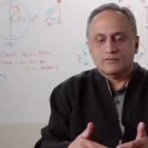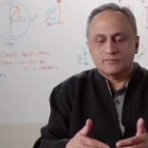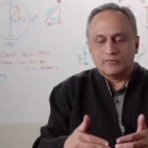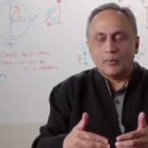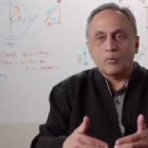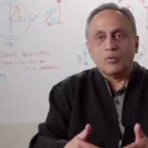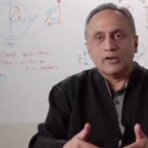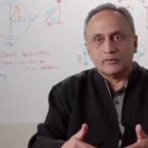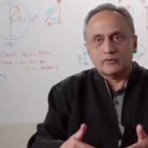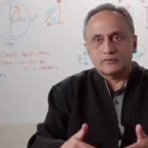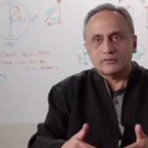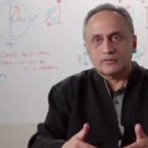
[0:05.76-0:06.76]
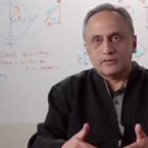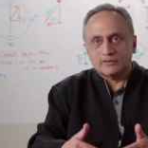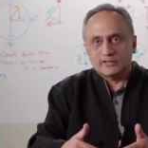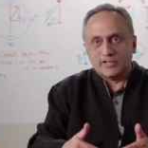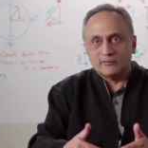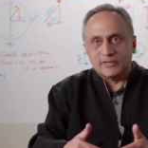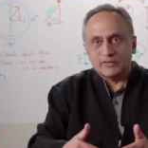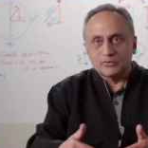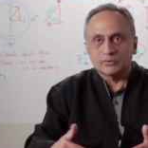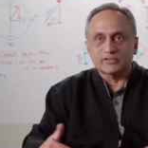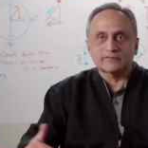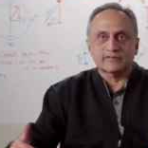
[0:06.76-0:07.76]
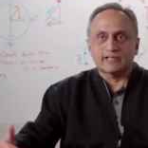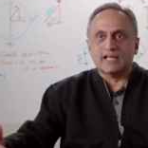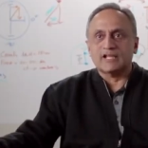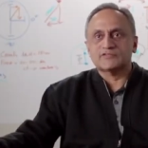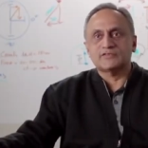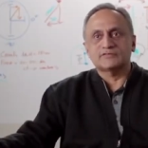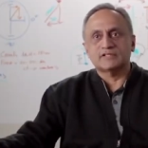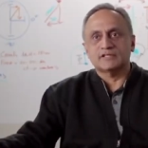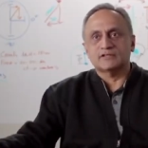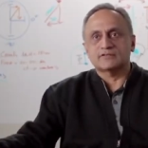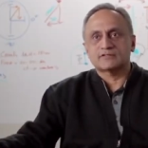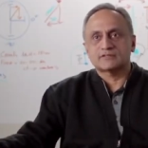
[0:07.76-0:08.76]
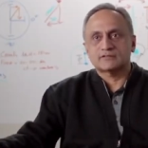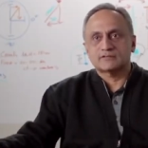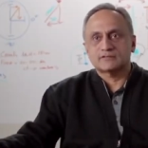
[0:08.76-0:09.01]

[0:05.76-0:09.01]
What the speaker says: from what they've been doing for the last 50 years.